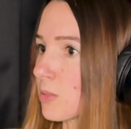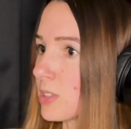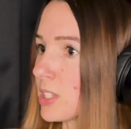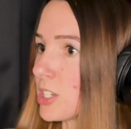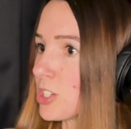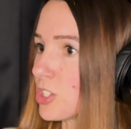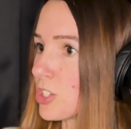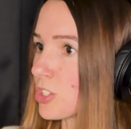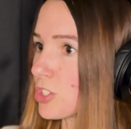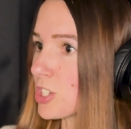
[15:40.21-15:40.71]

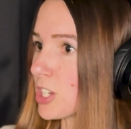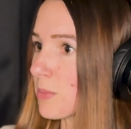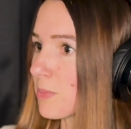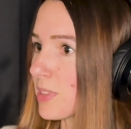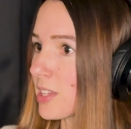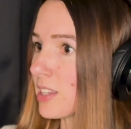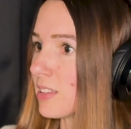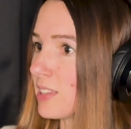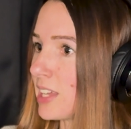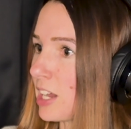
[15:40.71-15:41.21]
relationship
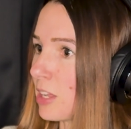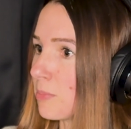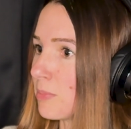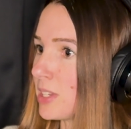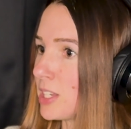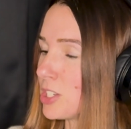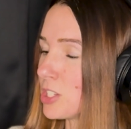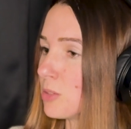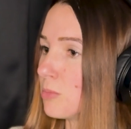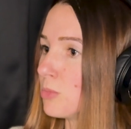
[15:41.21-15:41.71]
that allowed
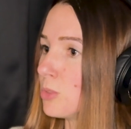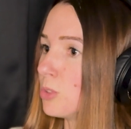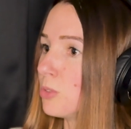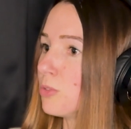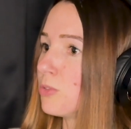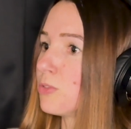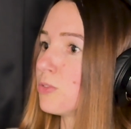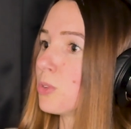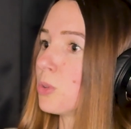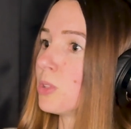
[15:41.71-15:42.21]
me to move
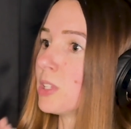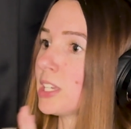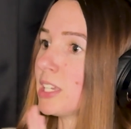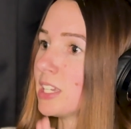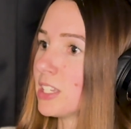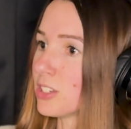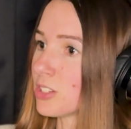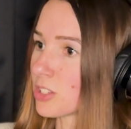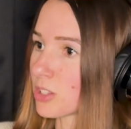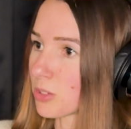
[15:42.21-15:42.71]
fully
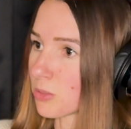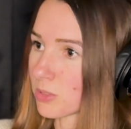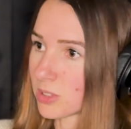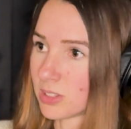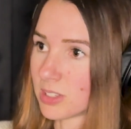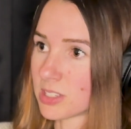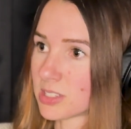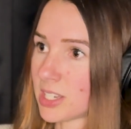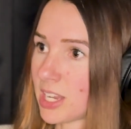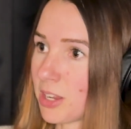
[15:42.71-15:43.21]
into the
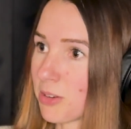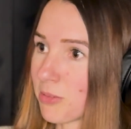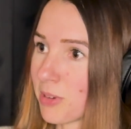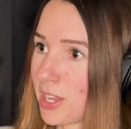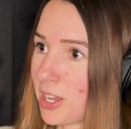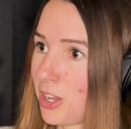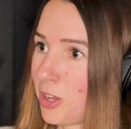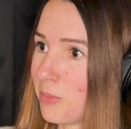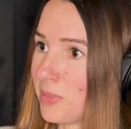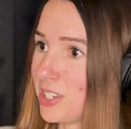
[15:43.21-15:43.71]
real estate
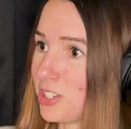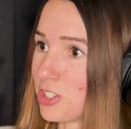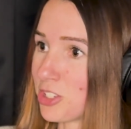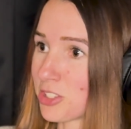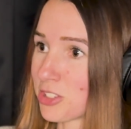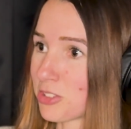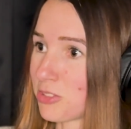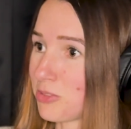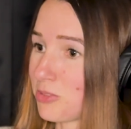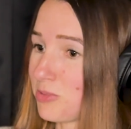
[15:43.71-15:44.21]
realm and
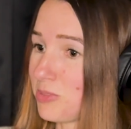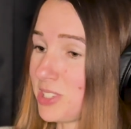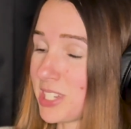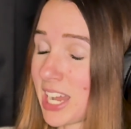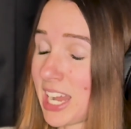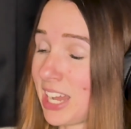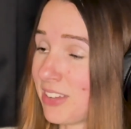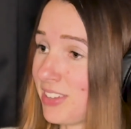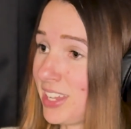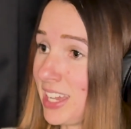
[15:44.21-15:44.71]
just
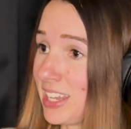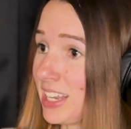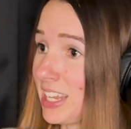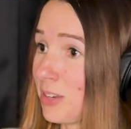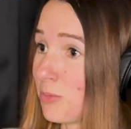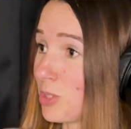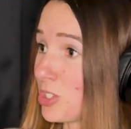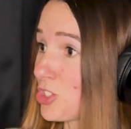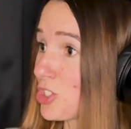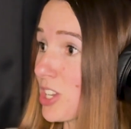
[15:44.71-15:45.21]
dive head
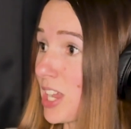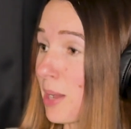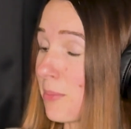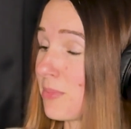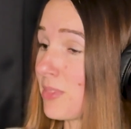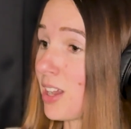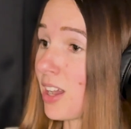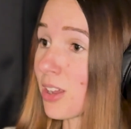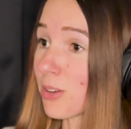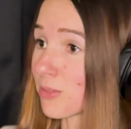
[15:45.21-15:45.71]
in, which I'm
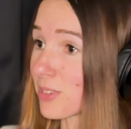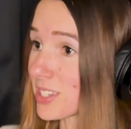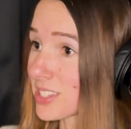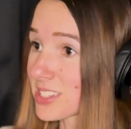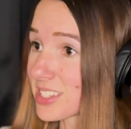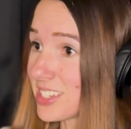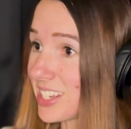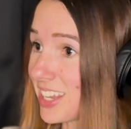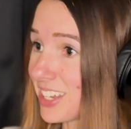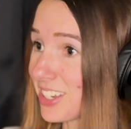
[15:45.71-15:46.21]
not a
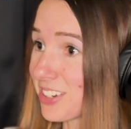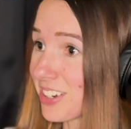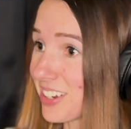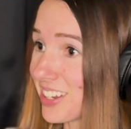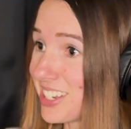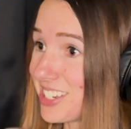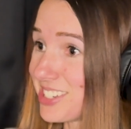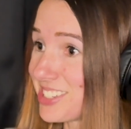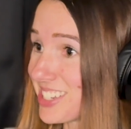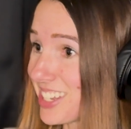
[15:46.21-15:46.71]
risk taker
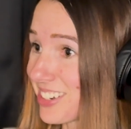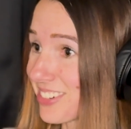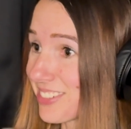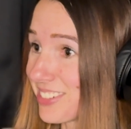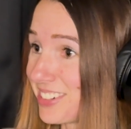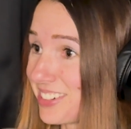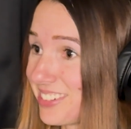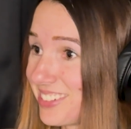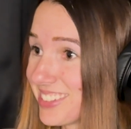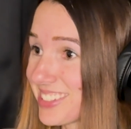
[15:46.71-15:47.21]
in
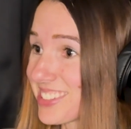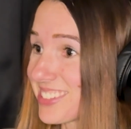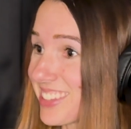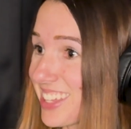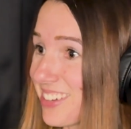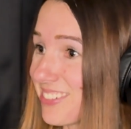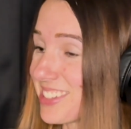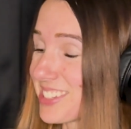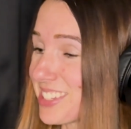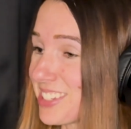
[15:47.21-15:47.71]
general. So
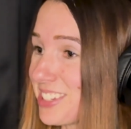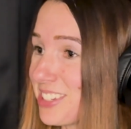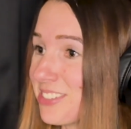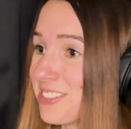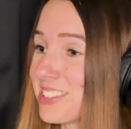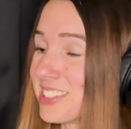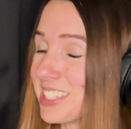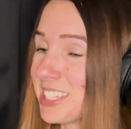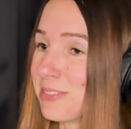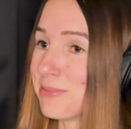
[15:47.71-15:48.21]
that was a
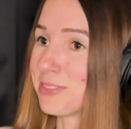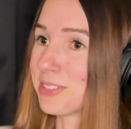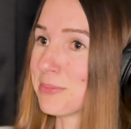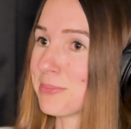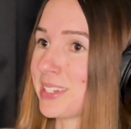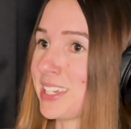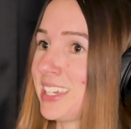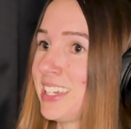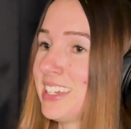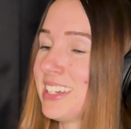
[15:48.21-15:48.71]
huge leap for
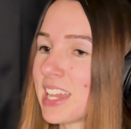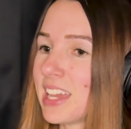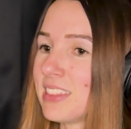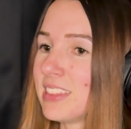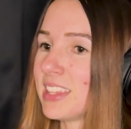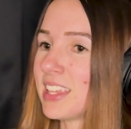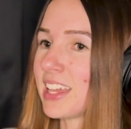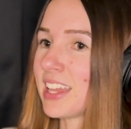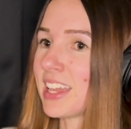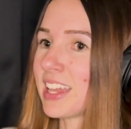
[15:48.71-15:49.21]
me.
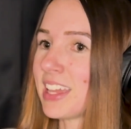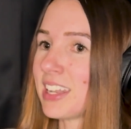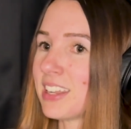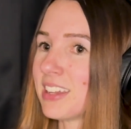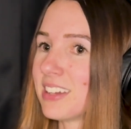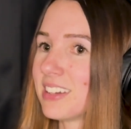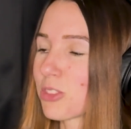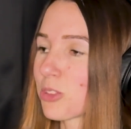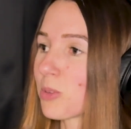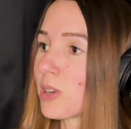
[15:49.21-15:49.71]
And then
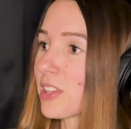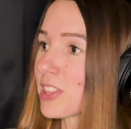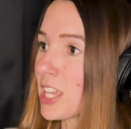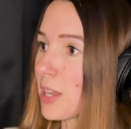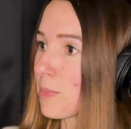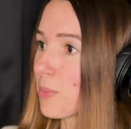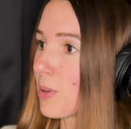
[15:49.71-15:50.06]
throughout that